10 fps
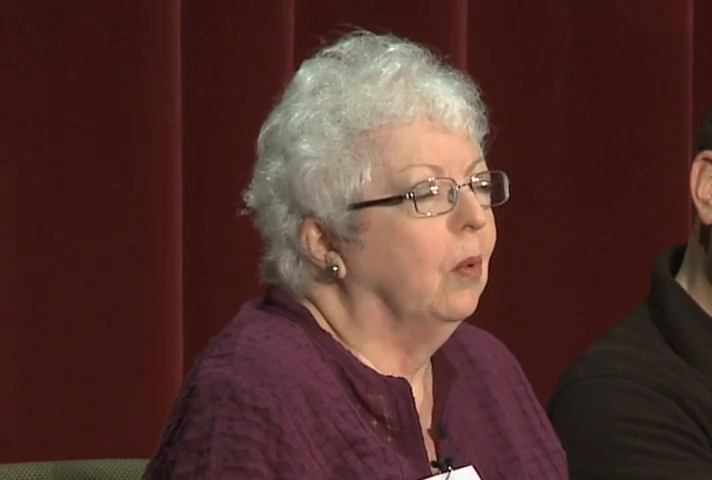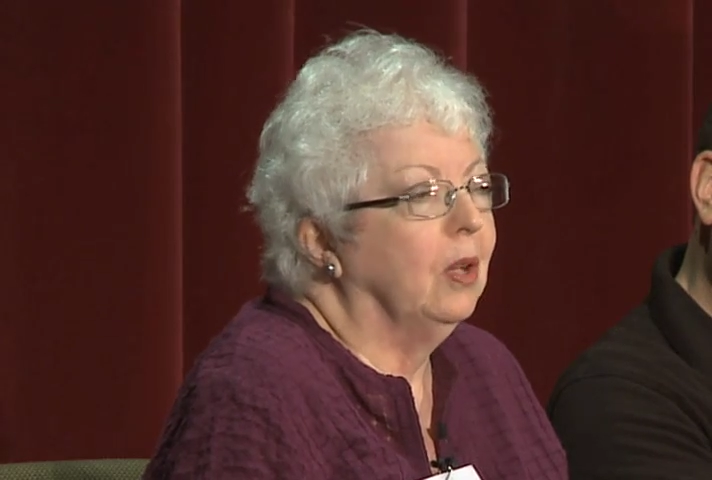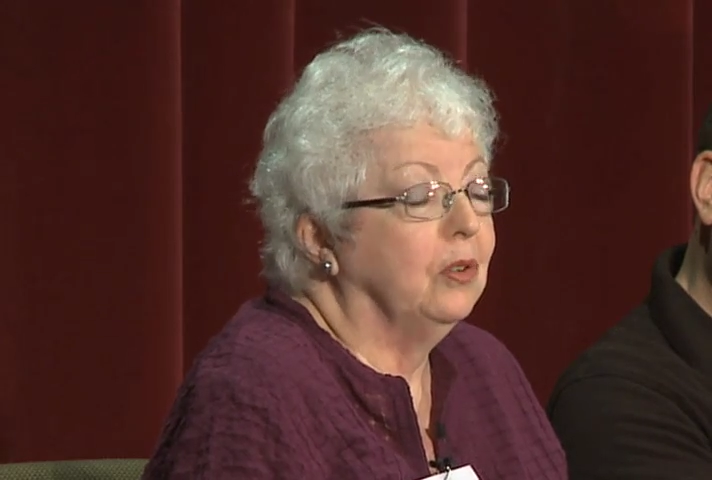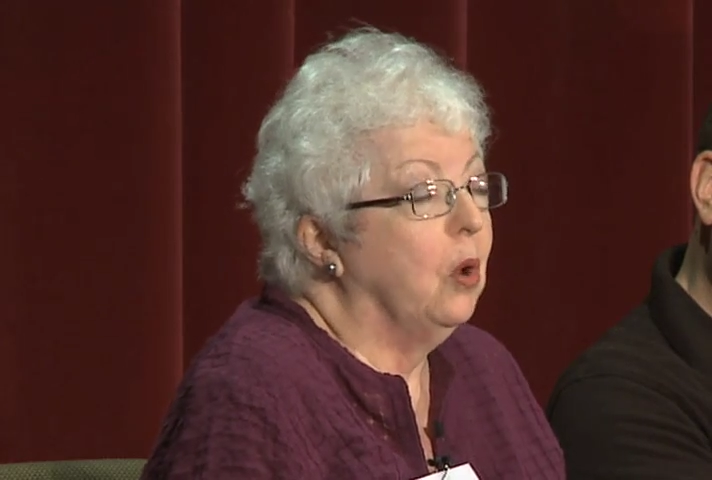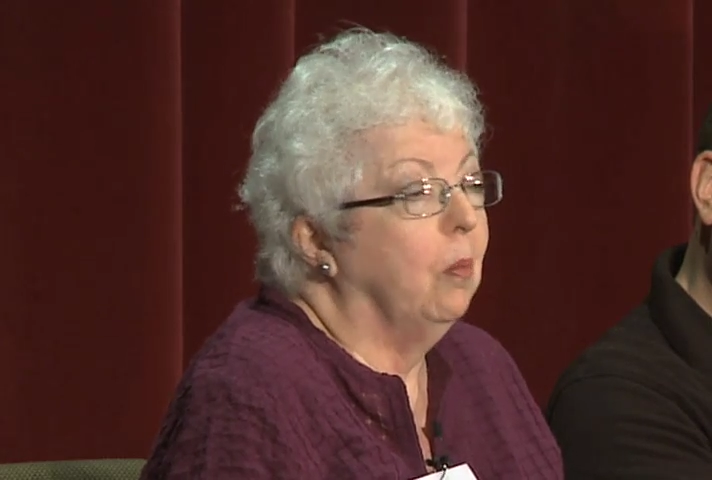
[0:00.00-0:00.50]

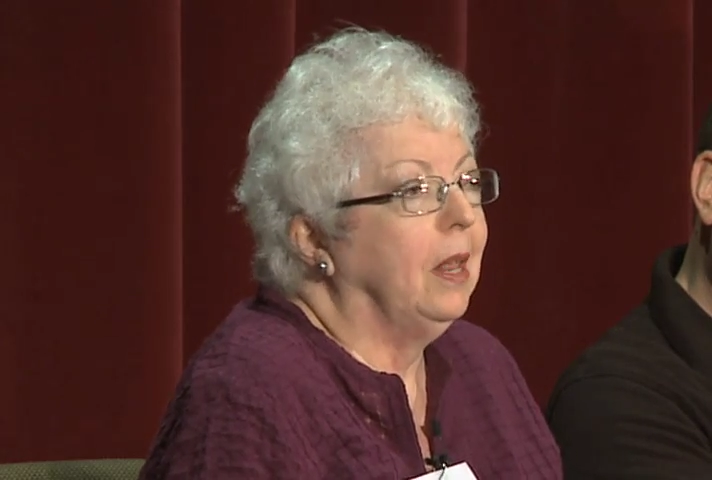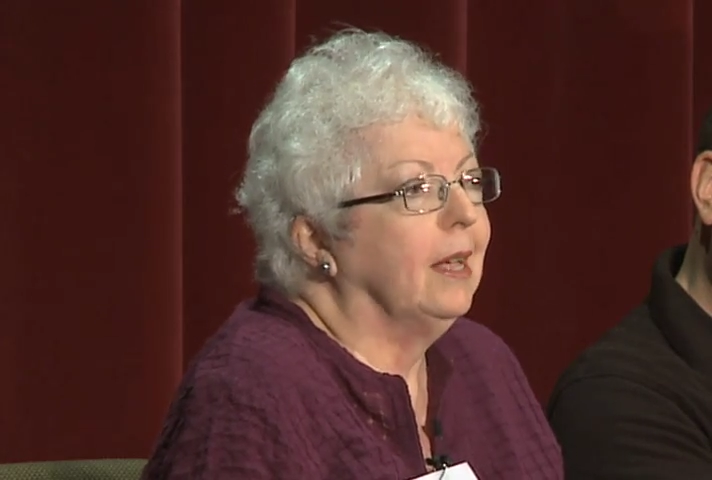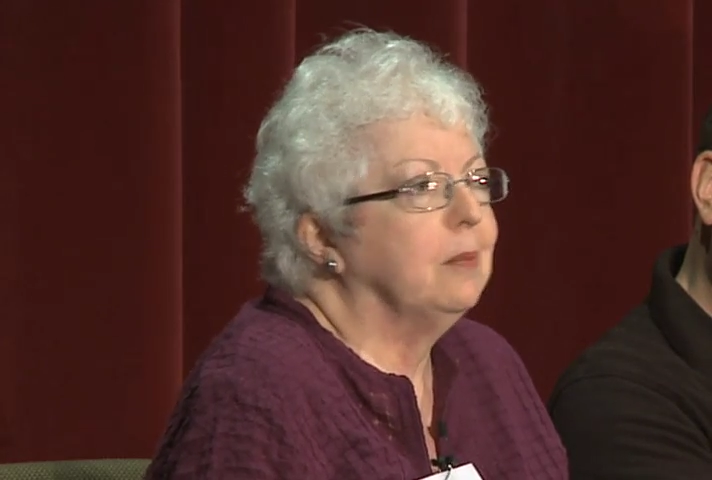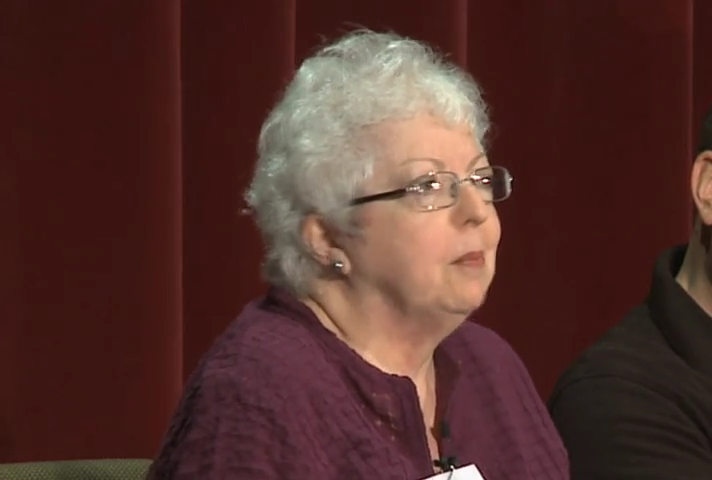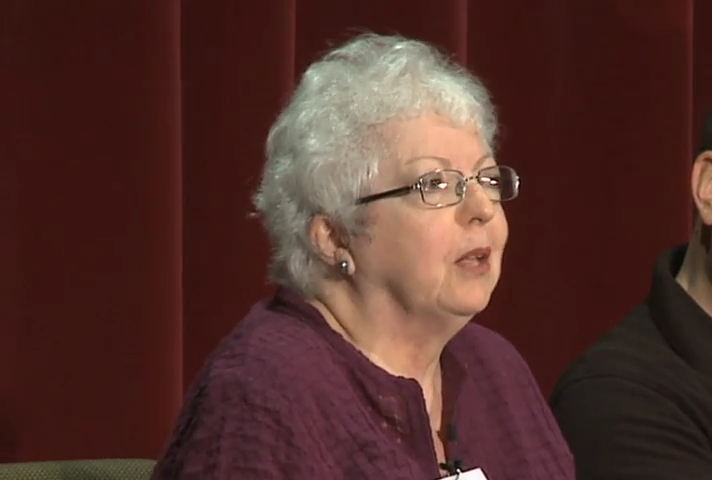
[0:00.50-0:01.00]
because nobody
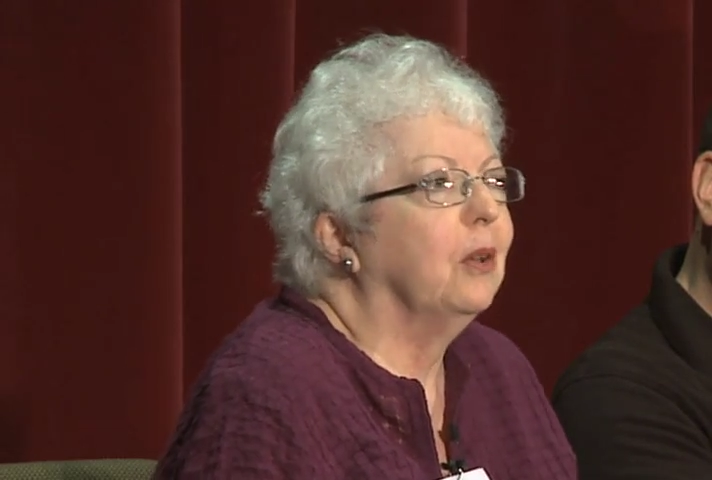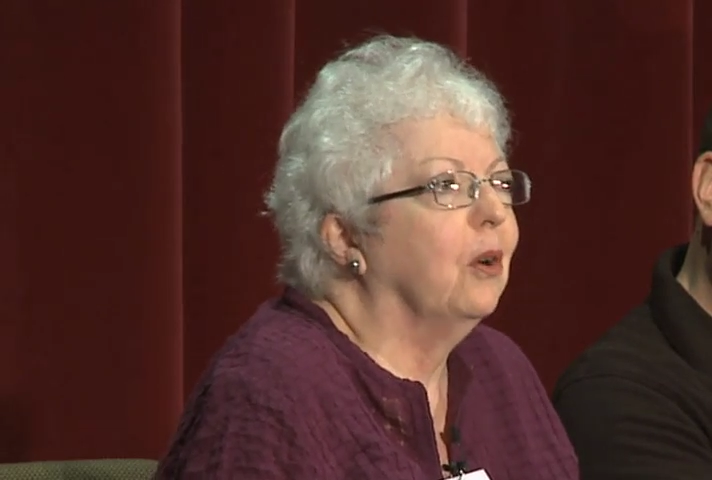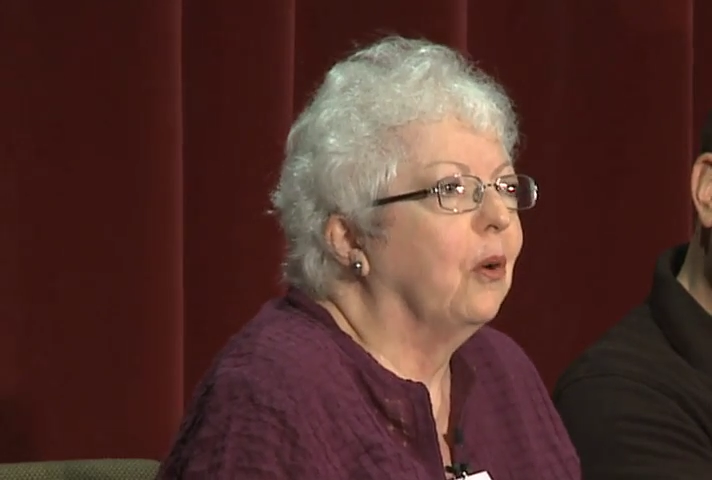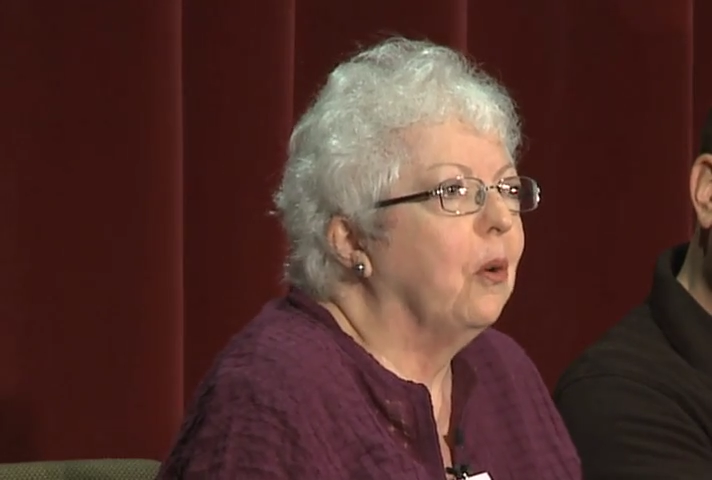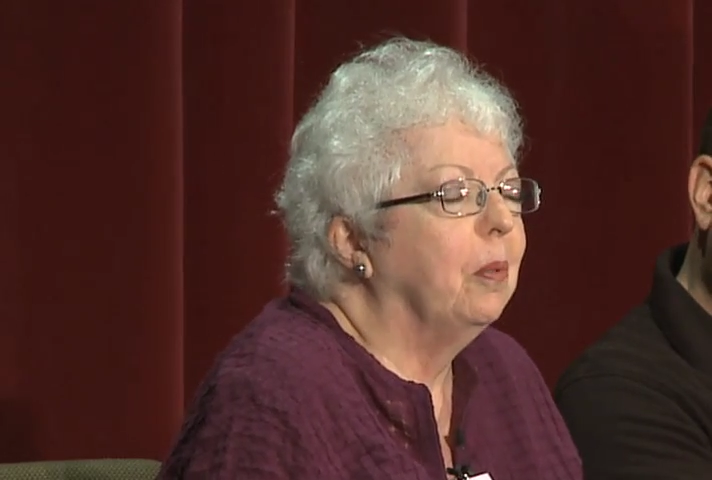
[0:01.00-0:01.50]
expected
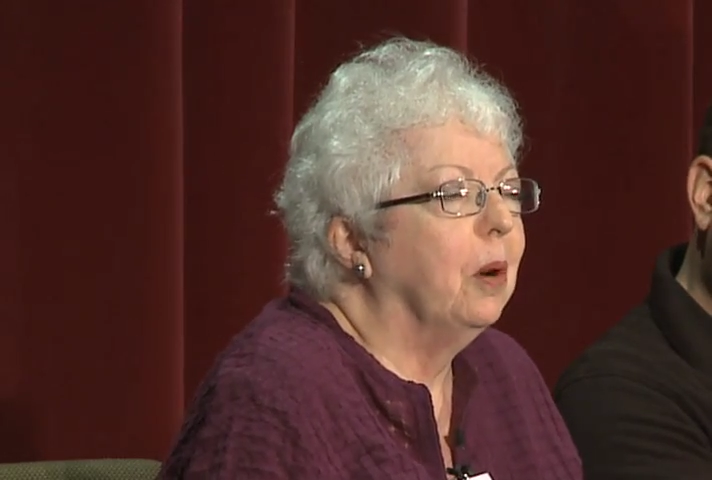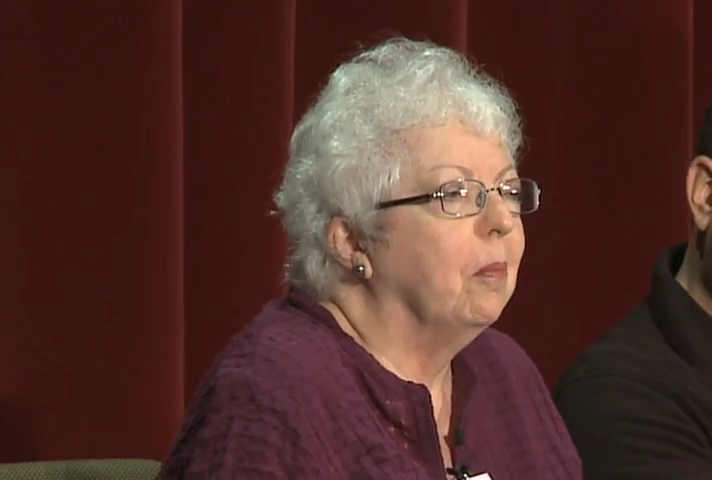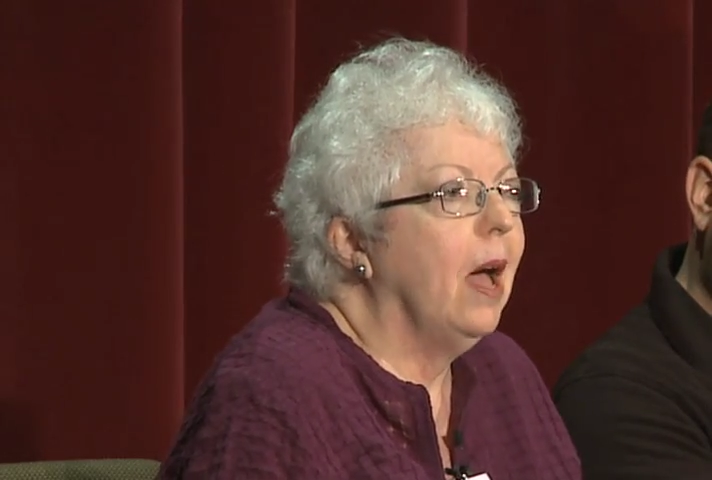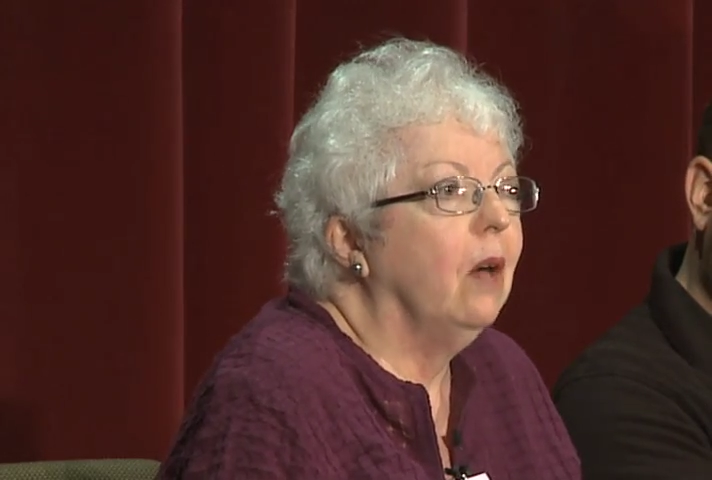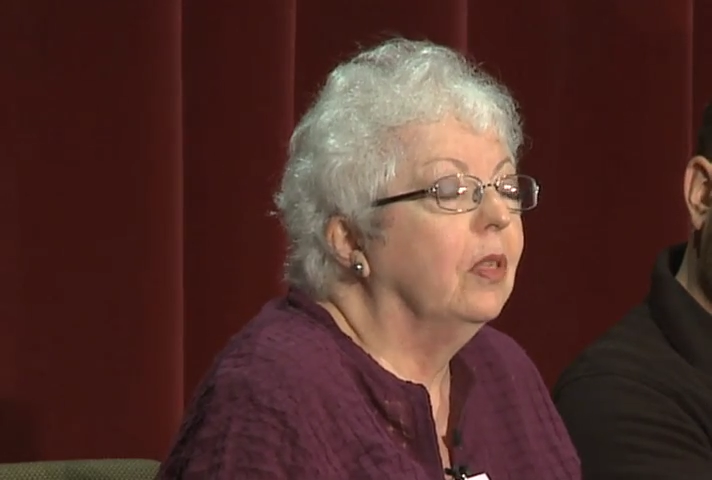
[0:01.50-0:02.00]
her to open her
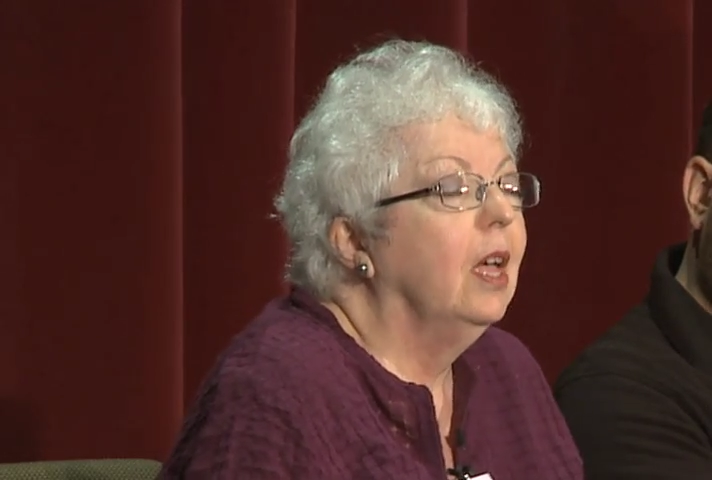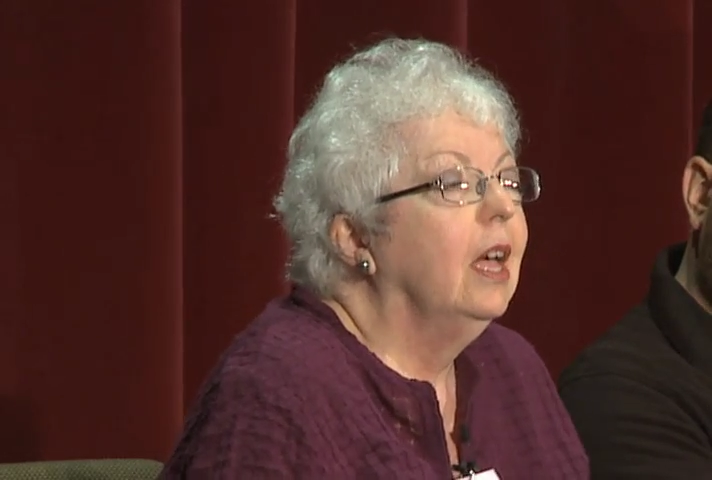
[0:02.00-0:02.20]
mouth.